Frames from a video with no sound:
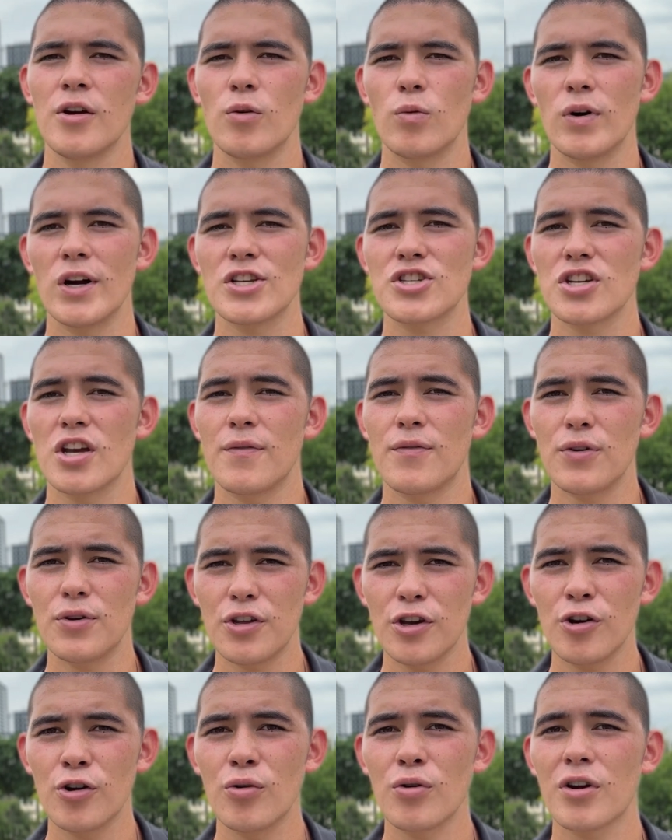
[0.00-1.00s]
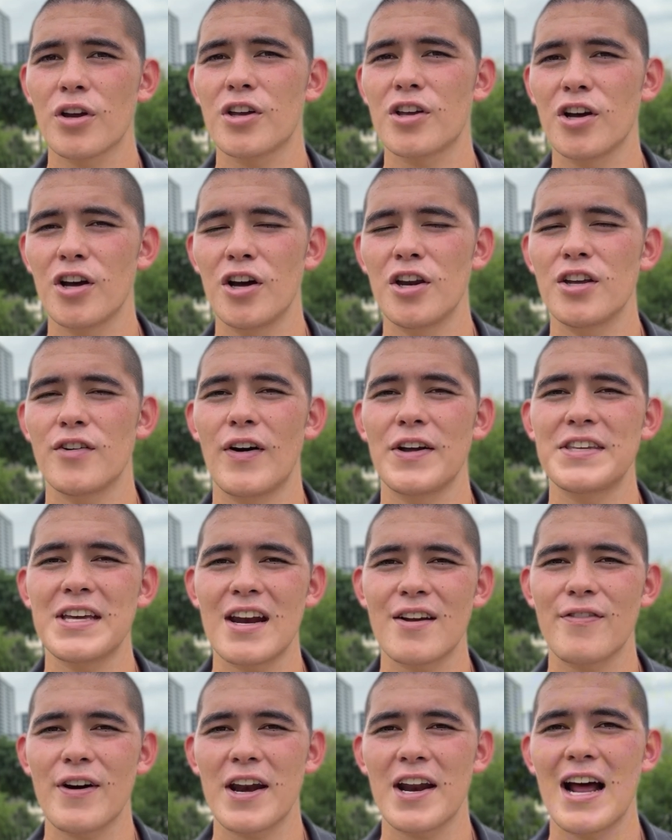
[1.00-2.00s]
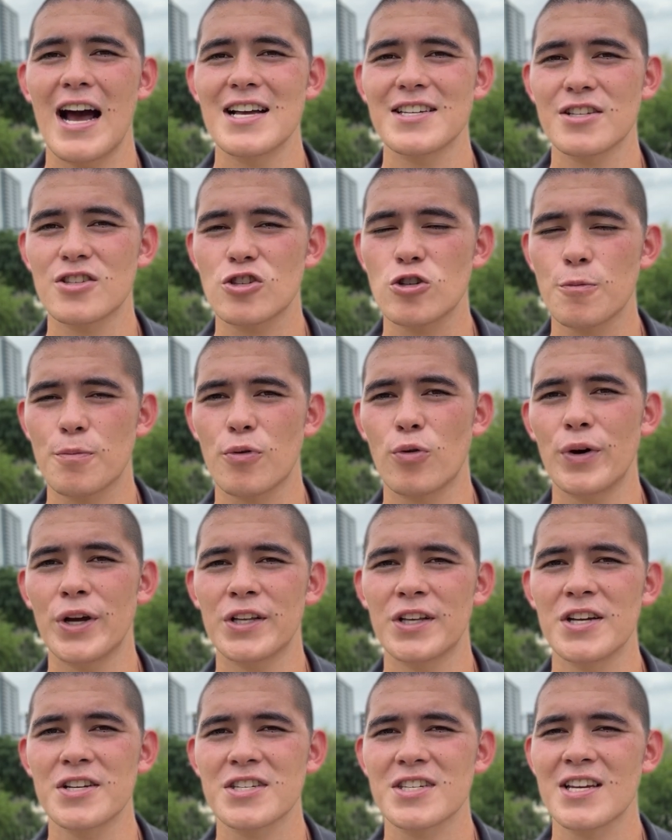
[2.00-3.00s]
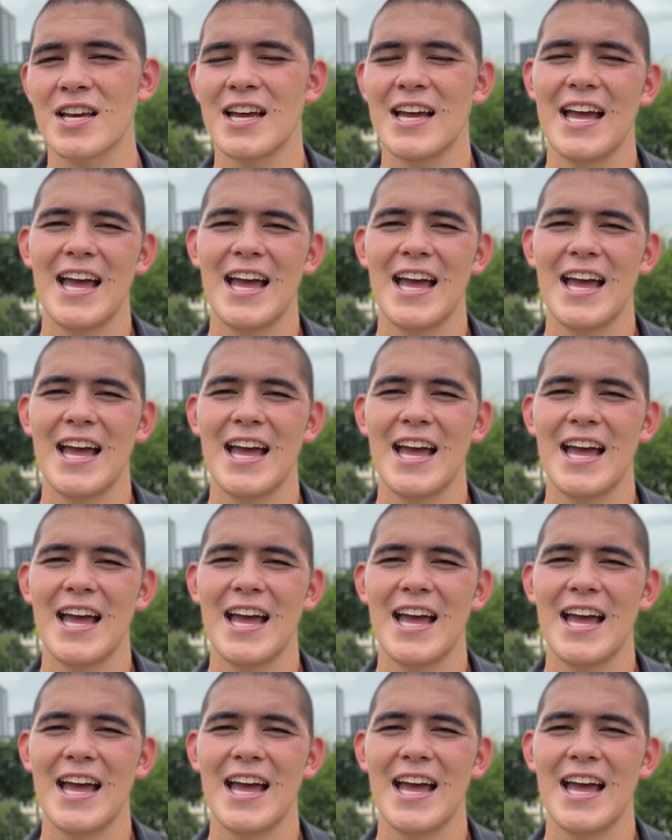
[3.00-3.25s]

which if you do, good, you've identified it as a super weakness